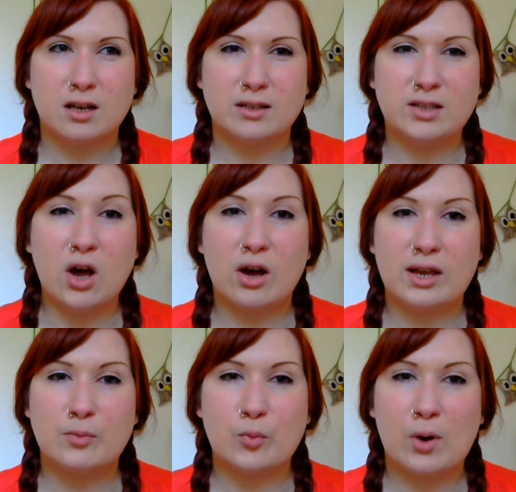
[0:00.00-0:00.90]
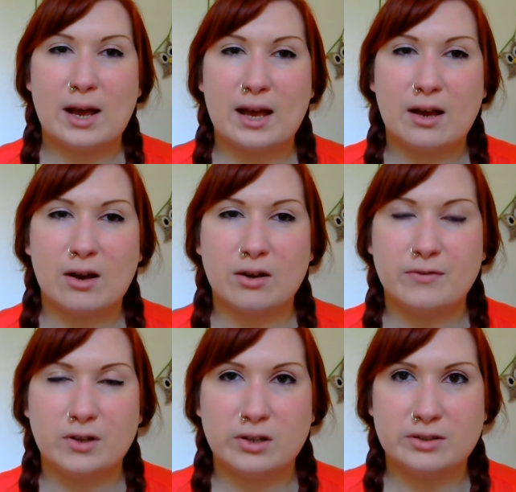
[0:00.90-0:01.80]
a time where
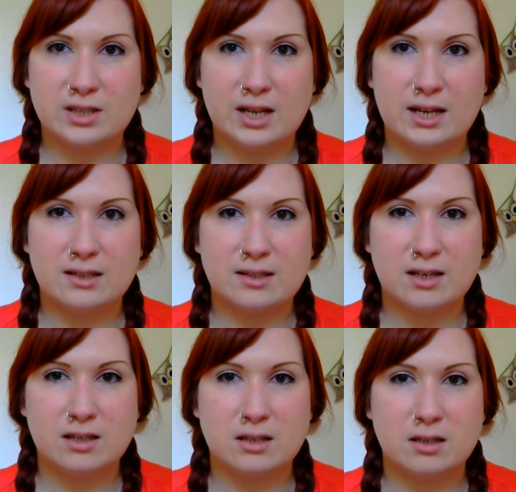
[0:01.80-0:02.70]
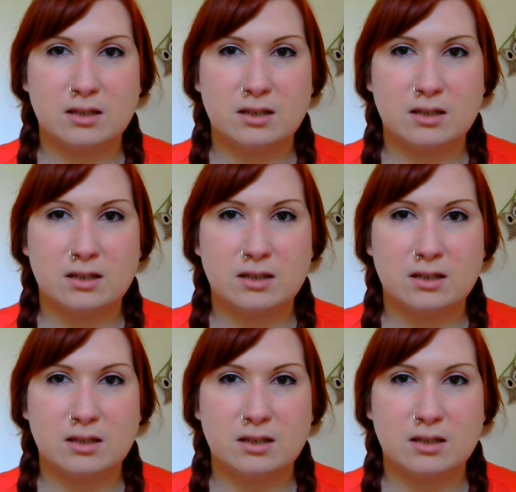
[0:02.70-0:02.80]
I've hallucinated